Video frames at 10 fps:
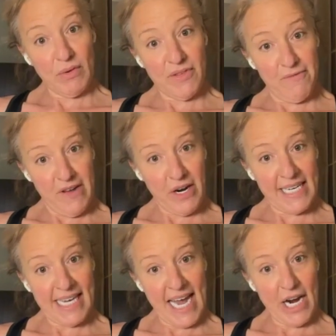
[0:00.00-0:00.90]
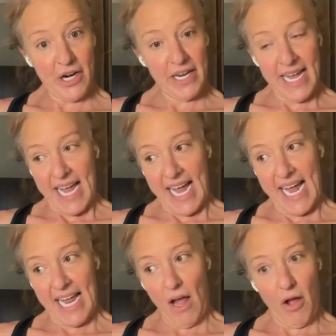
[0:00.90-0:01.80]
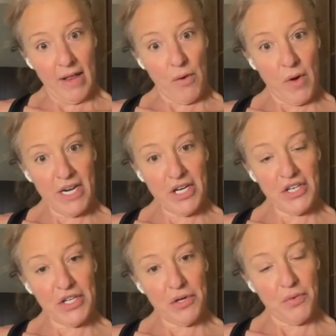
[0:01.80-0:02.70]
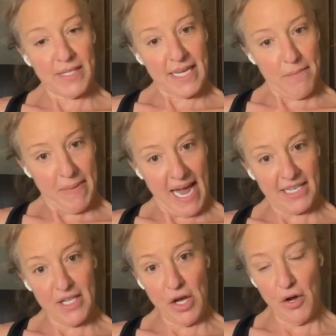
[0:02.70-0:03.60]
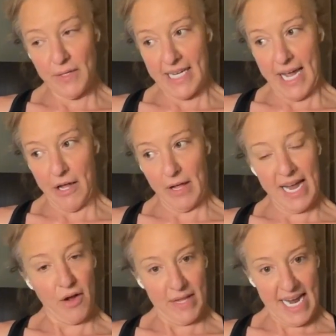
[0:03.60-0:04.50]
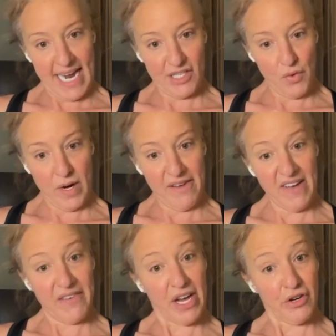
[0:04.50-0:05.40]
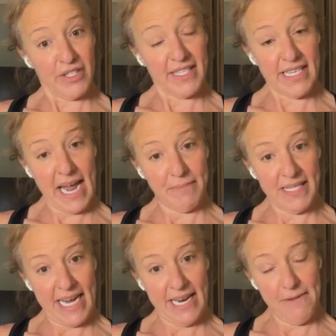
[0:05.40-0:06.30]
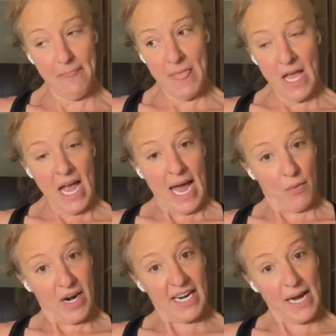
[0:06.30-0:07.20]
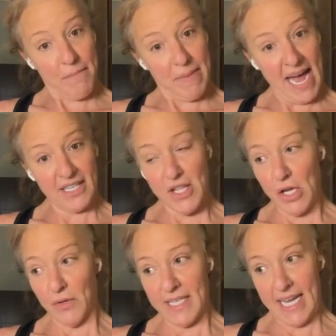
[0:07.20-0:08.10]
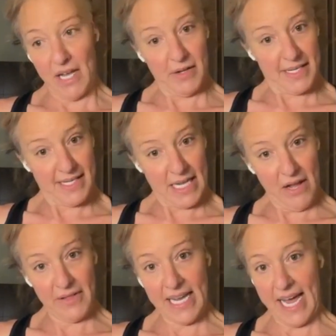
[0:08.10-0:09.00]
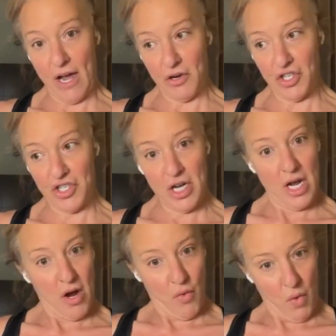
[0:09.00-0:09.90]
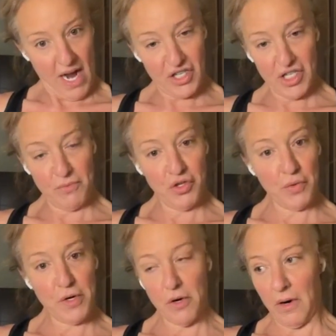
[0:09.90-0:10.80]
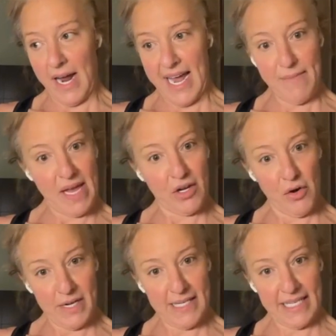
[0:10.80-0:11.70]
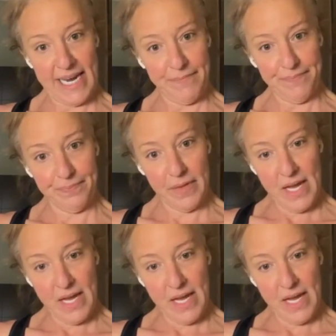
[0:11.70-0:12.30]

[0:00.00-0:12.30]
I was very tired. And all I wanted to do was come back to the hotel. I only had 2,500 steps in. I wanted to come back to the hotel, sit on the couch, watch some true crime, and go to sleep.